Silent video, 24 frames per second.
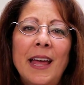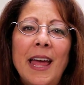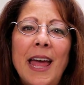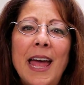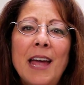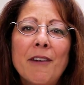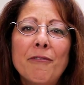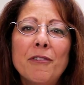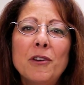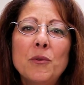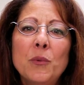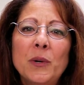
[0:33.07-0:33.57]

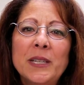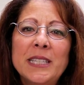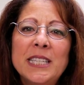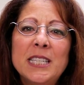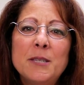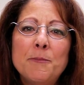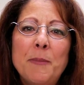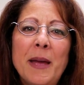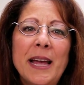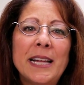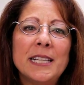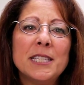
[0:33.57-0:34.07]
Everyone
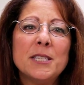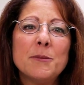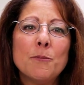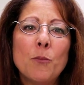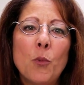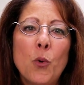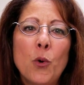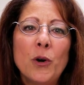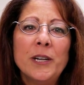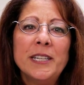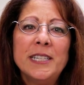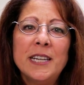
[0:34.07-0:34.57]
spends
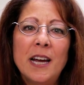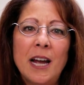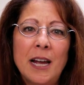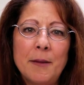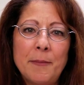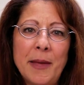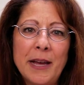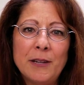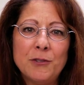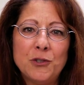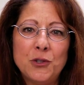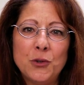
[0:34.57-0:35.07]
more
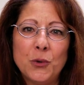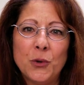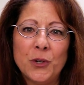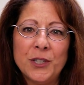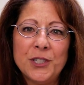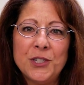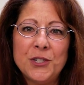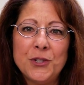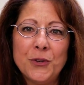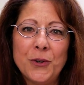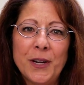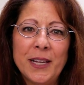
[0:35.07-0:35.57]
time
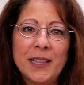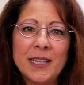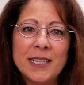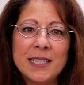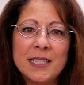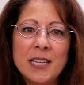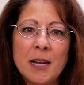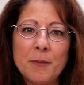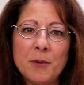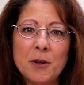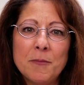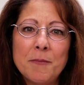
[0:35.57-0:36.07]
outdoors during the
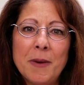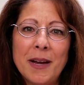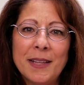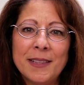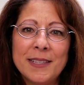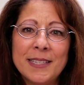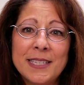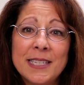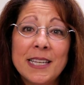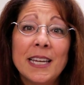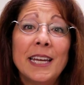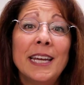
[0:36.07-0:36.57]
summer
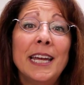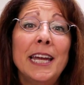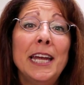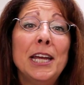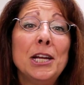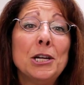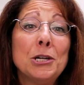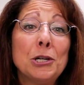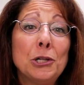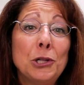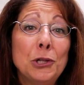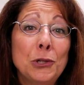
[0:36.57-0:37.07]
months,
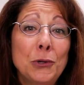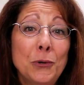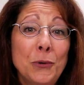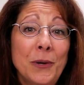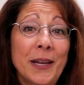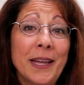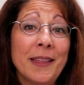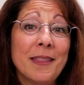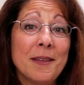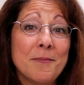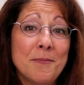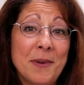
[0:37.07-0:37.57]

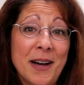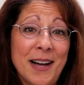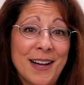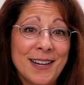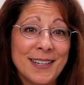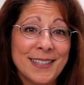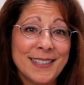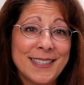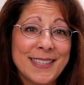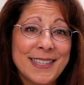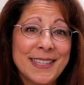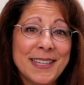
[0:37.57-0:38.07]
including the
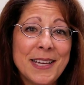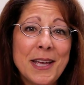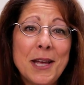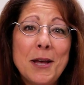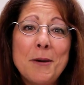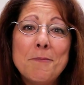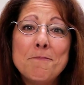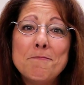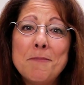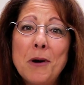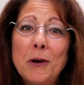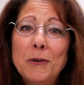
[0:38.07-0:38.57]
bugs.
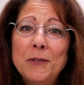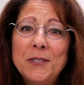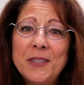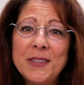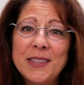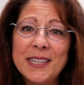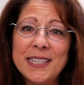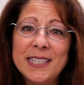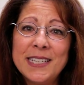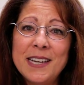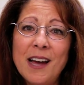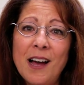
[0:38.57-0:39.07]
Most
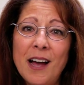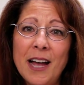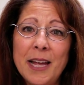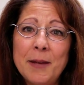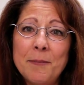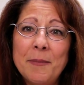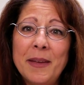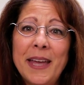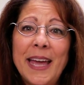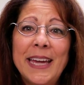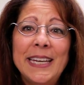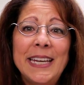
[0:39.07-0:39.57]
of the
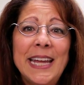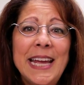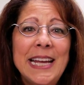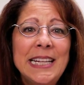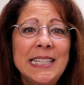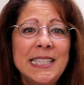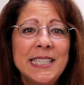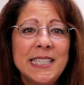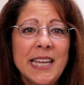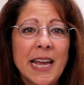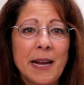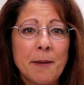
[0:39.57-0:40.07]
time, an
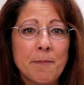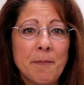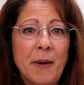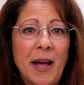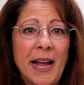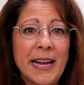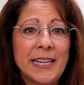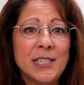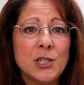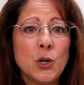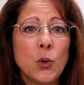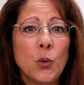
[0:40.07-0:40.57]
insect
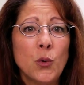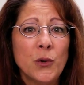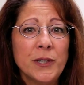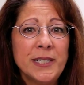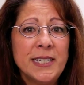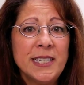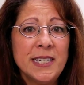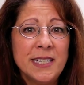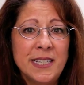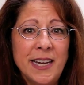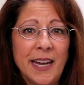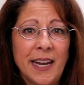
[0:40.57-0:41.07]
bite or
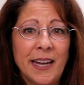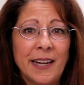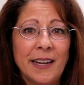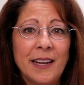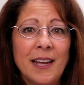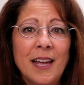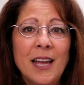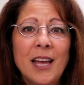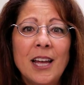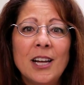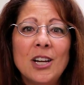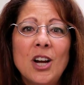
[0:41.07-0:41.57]
sting
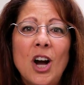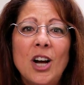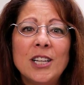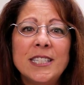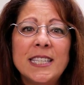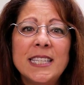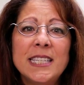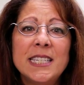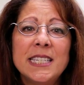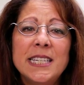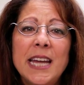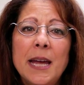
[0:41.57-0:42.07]

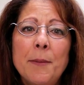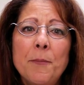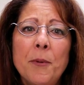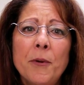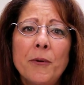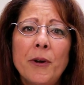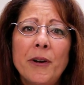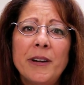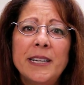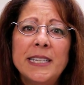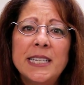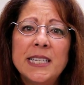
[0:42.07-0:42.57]
causes
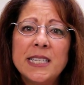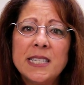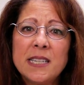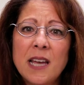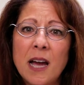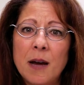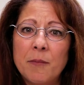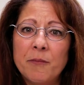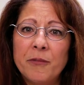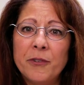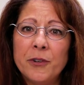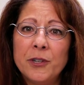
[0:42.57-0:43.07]
temporary
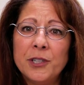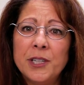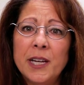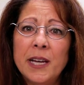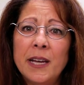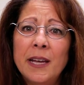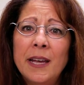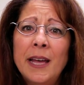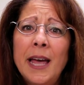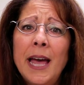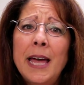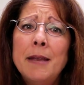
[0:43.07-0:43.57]
discomfort,
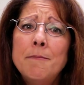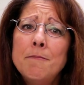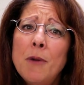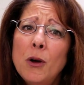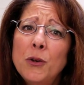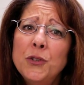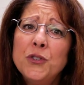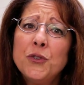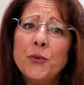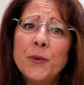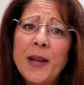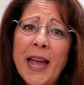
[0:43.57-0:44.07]
and
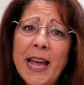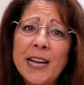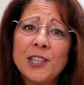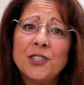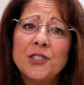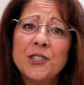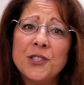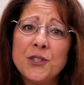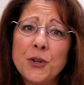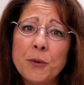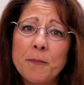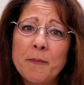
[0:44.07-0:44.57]
most
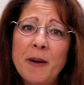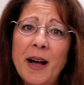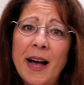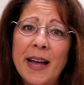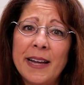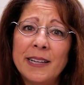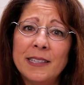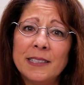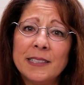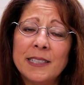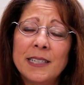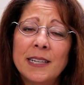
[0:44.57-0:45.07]
reactions are
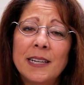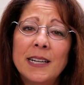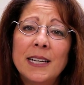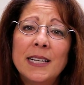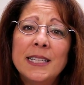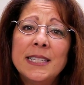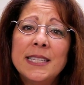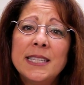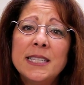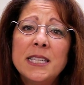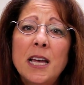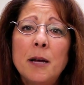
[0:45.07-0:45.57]
mild.
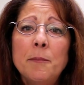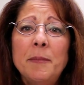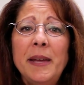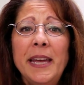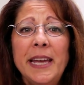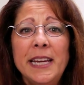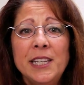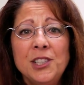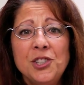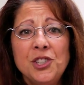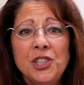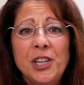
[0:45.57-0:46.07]
Some
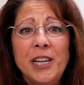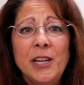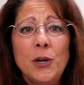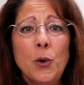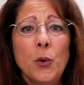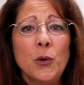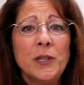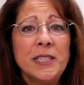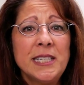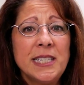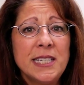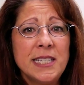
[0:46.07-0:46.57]
itching
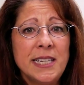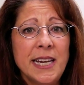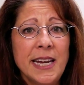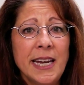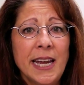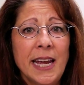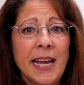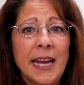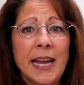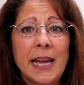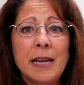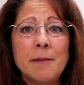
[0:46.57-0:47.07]
or
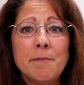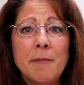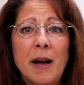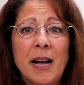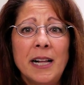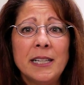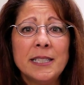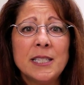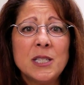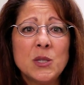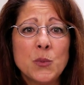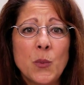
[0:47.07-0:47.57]
stinging and
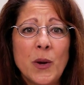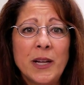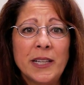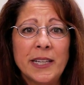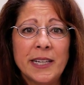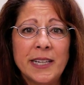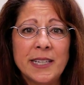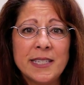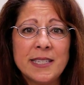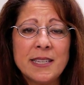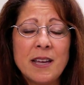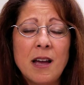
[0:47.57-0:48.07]
mild
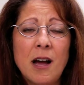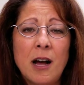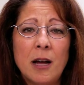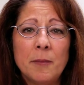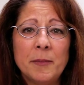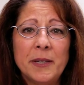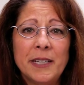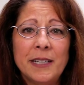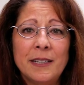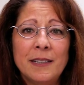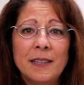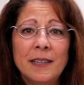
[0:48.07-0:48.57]
swelling is
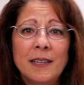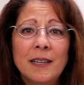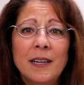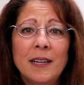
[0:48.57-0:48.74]
common.